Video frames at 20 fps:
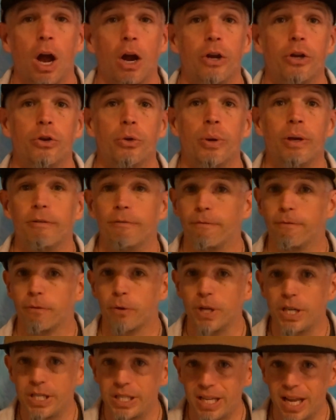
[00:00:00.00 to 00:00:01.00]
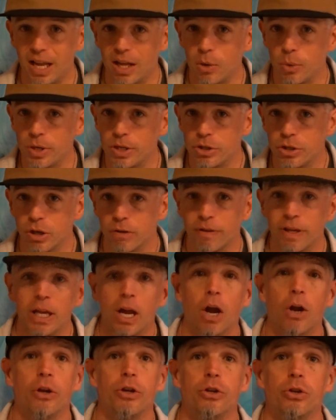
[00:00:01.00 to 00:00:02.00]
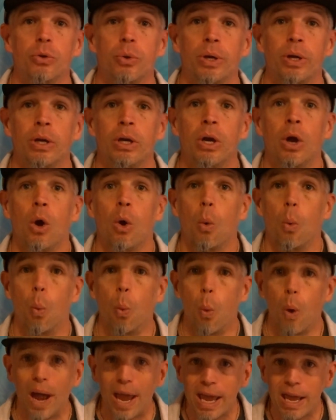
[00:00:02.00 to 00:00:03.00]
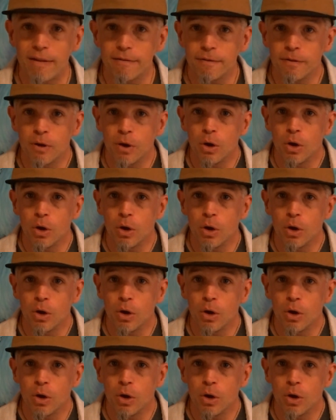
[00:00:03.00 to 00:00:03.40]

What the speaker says: Are you doing freestyle windsurfing? Are you doing wave